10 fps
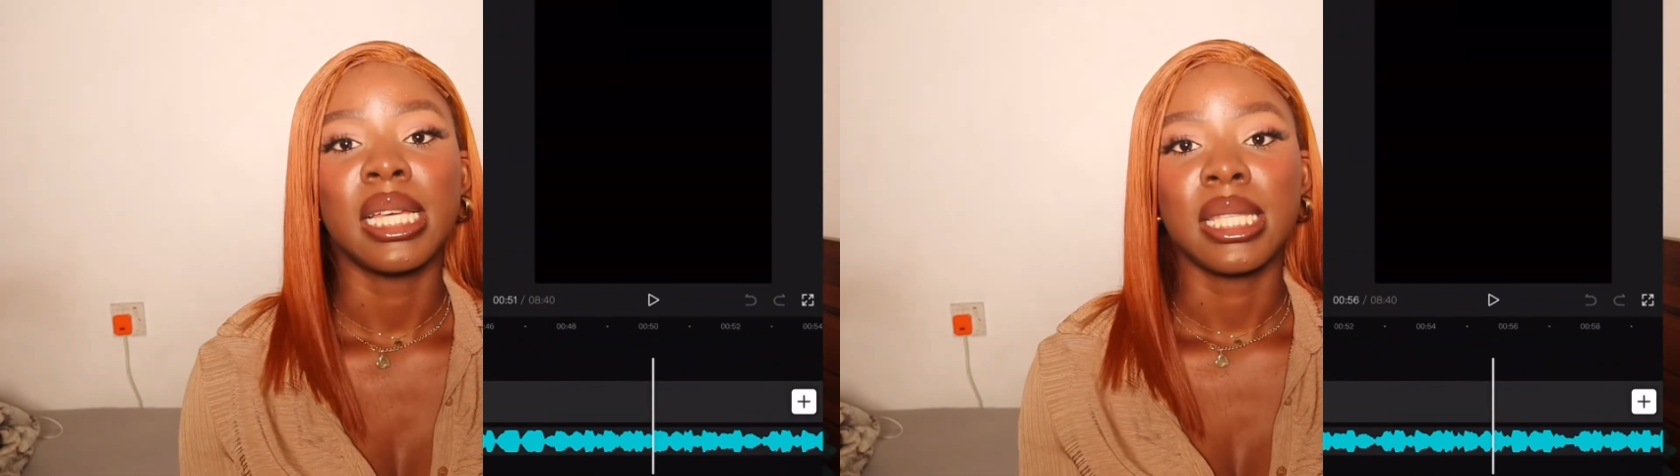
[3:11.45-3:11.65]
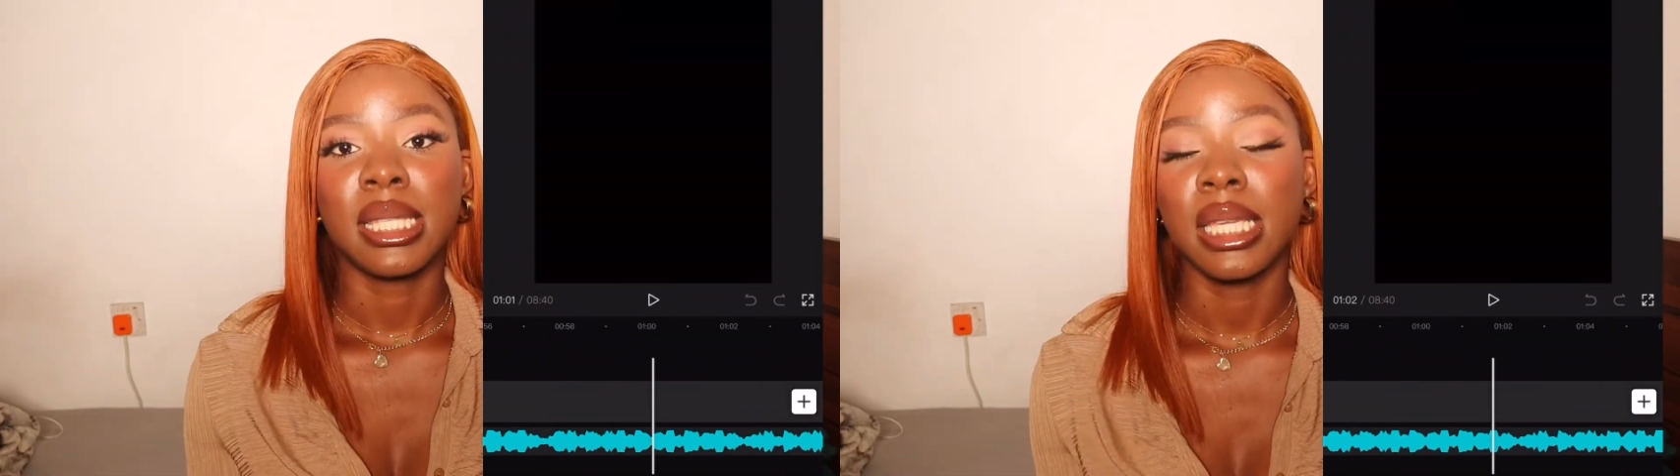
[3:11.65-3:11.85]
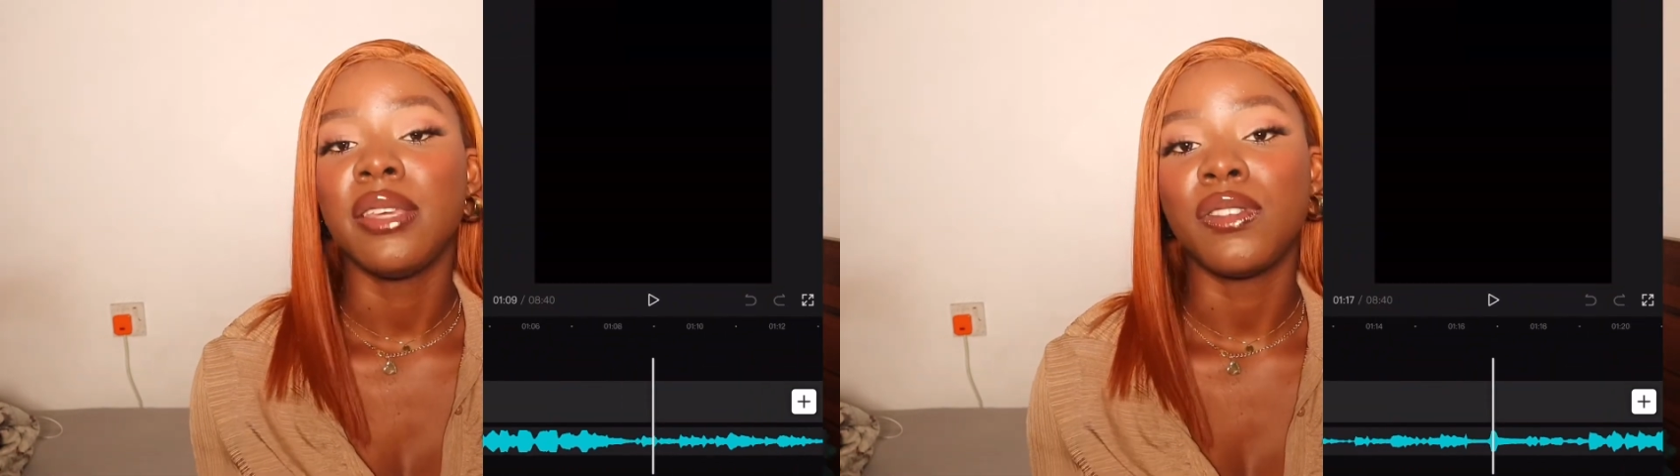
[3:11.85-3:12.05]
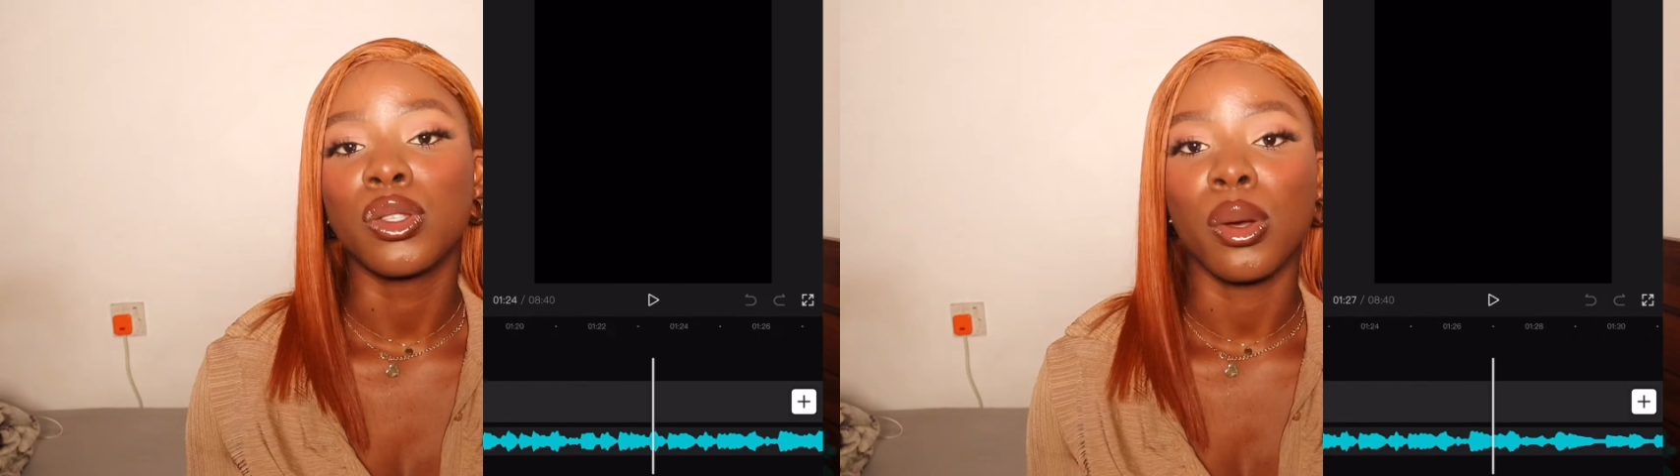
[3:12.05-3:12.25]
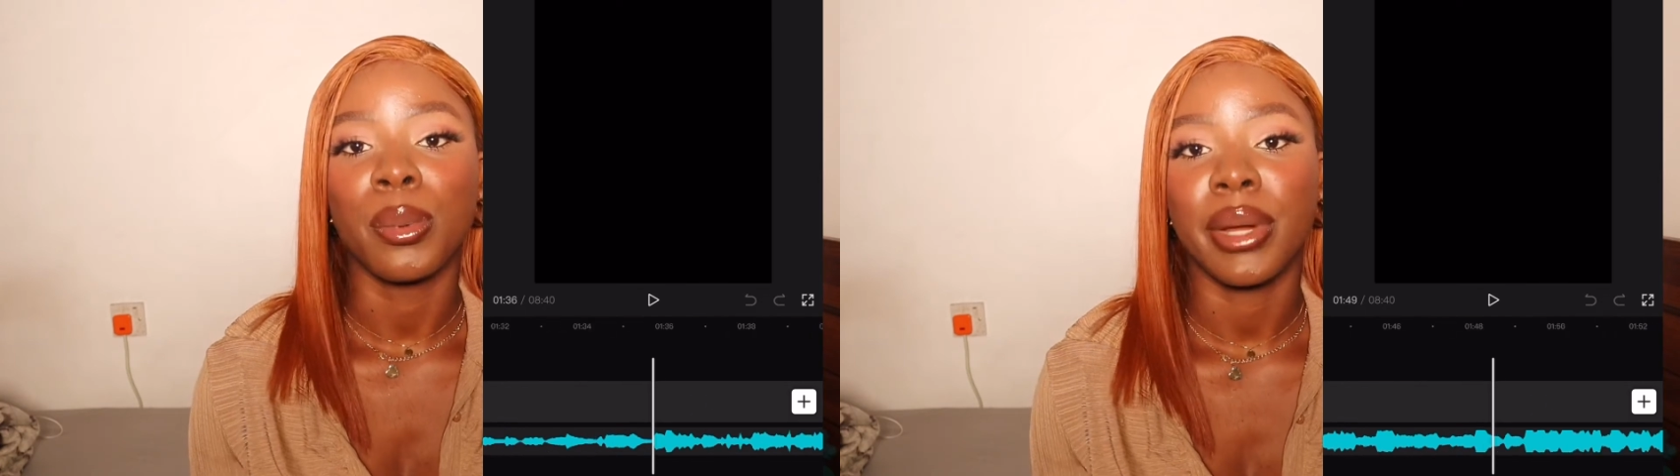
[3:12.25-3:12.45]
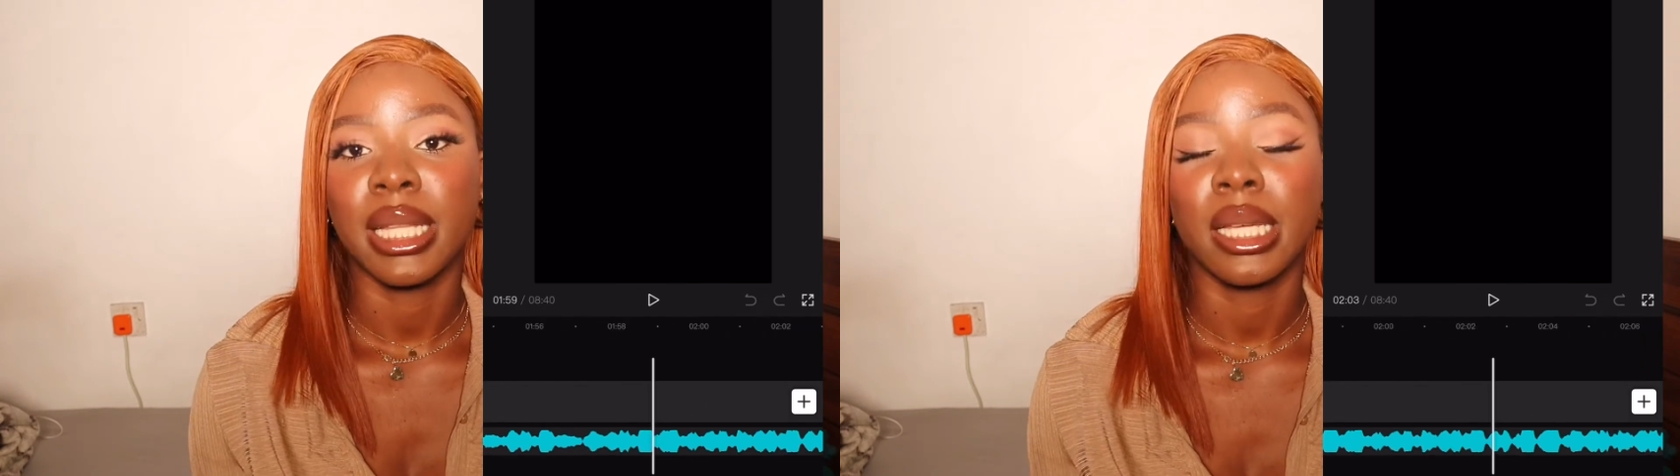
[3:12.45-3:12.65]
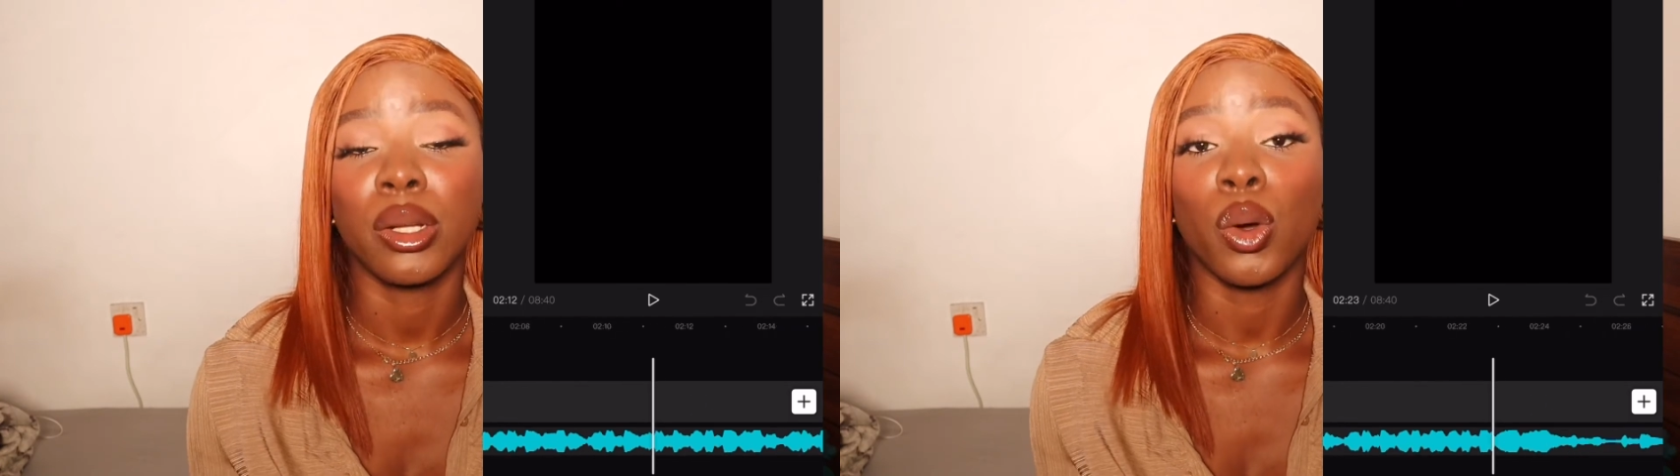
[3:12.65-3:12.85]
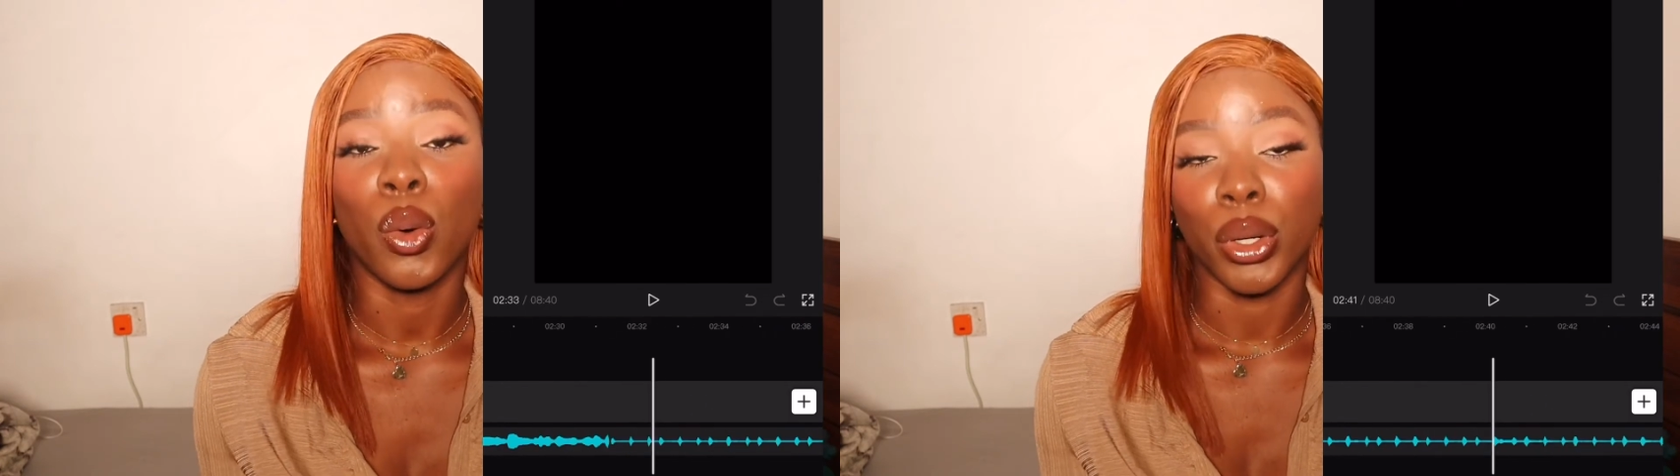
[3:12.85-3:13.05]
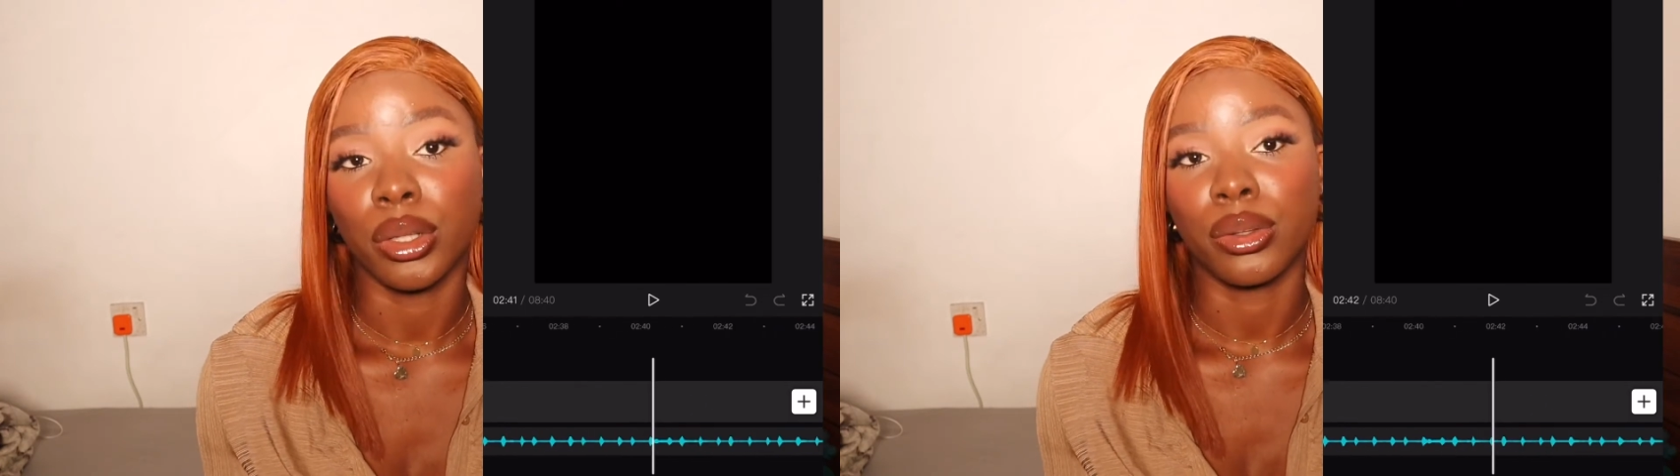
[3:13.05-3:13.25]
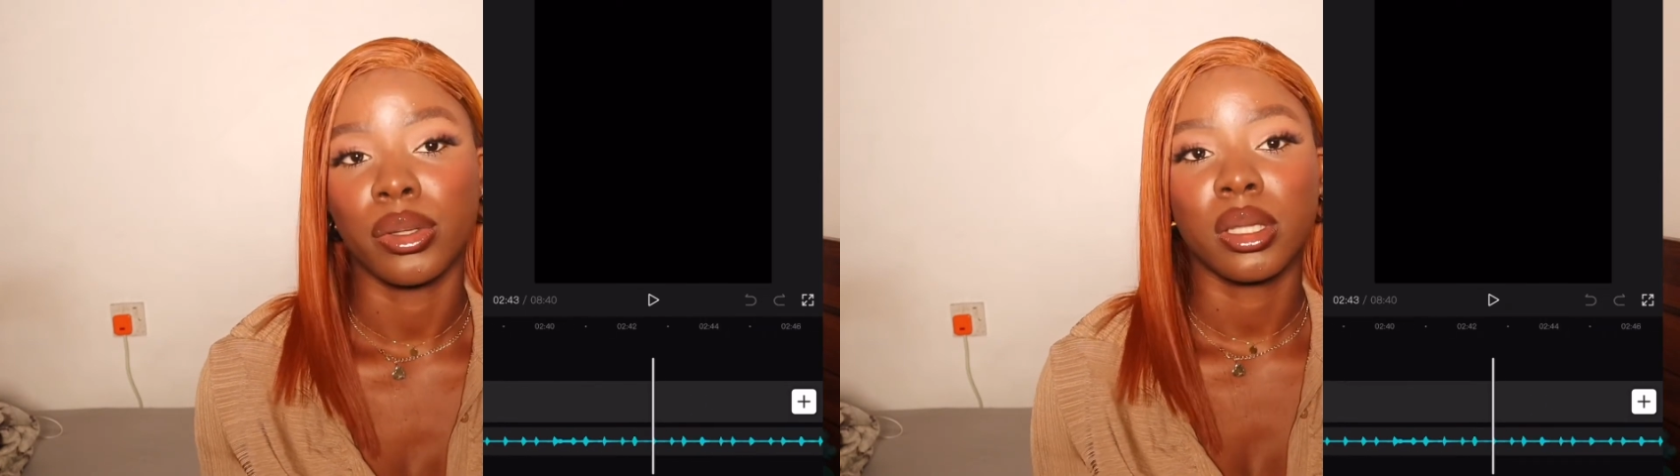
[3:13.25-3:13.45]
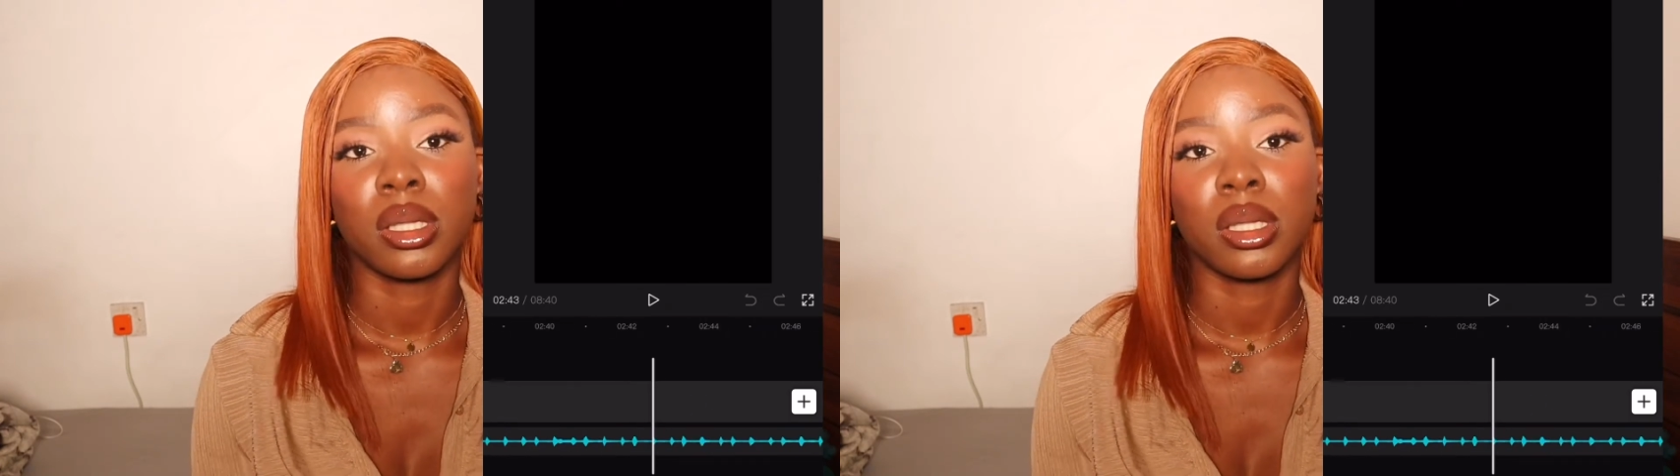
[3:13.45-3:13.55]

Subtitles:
see if it's copyrighted or not.